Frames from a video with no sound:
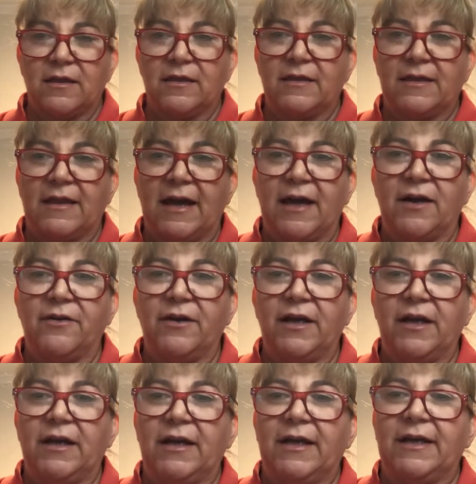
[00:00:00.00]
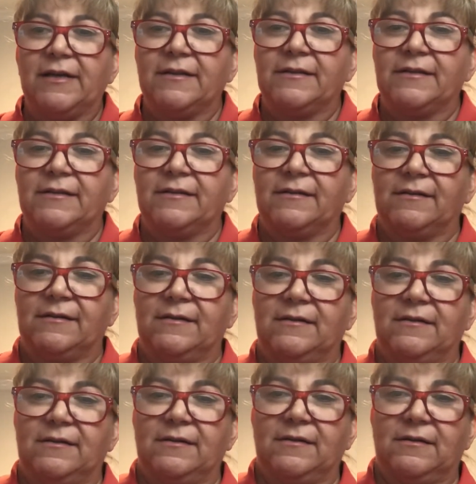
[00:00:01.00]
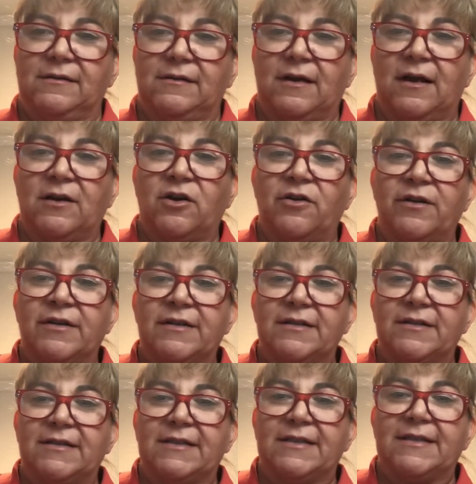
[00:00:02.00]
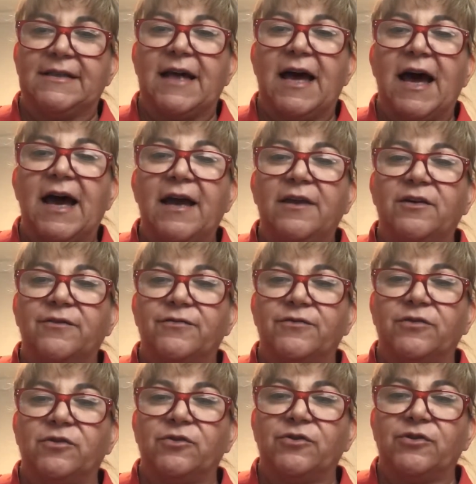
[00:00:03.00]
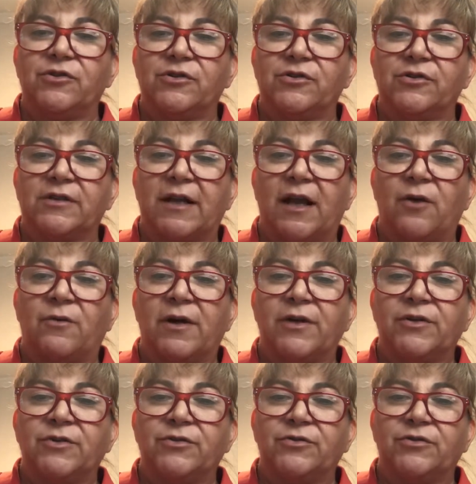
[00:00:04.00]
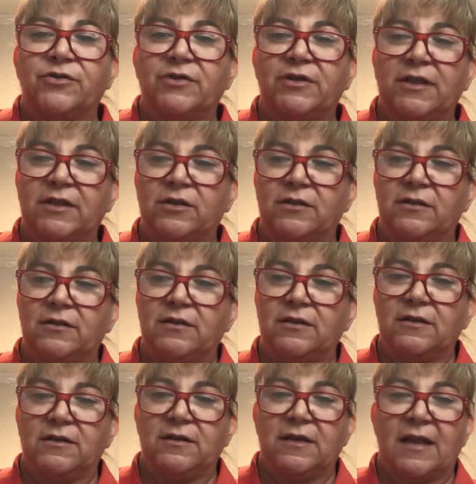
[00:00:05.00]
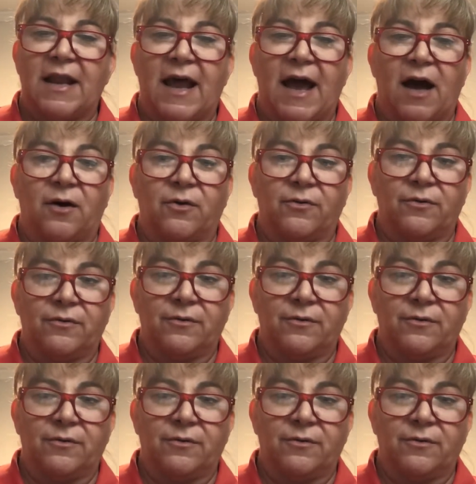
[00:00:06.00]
There is another side of solutions that I want you to see now.